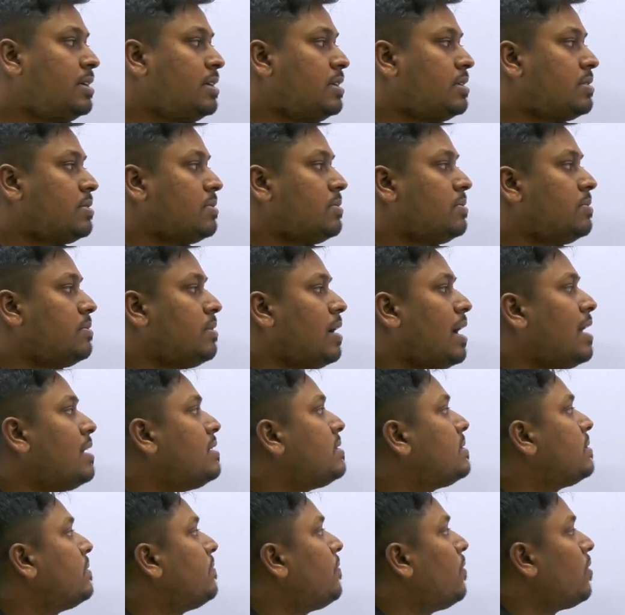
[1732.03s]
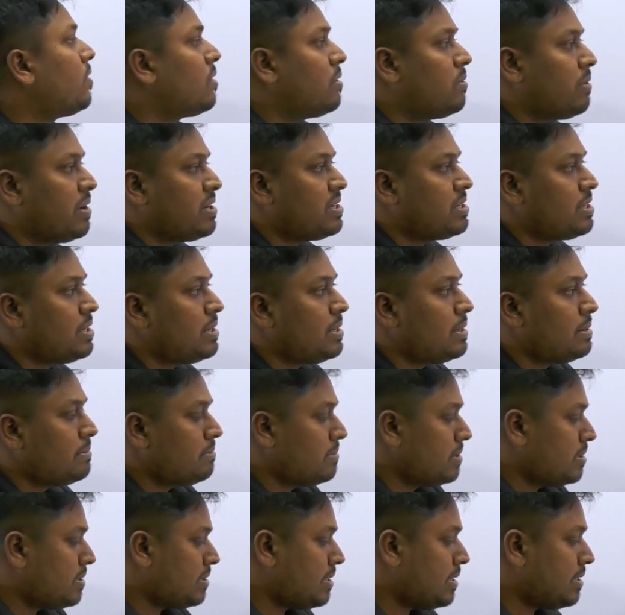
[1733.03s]
So answer for question
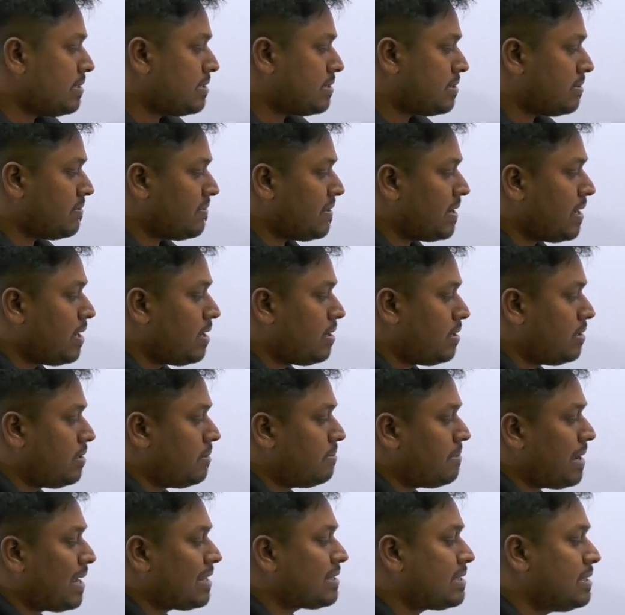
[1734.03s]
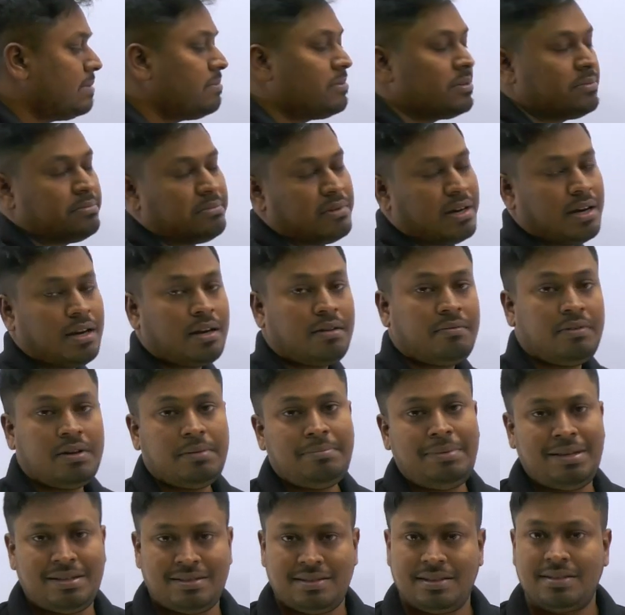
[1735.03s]
number 6, where the maximum mark will
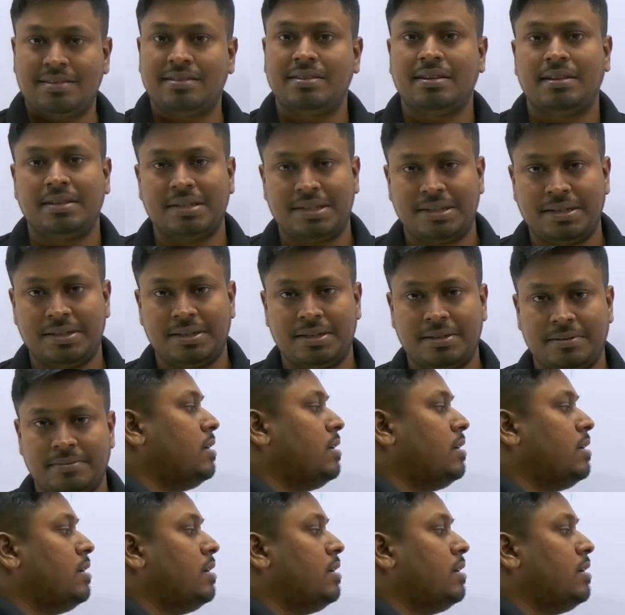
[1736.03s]
be 600.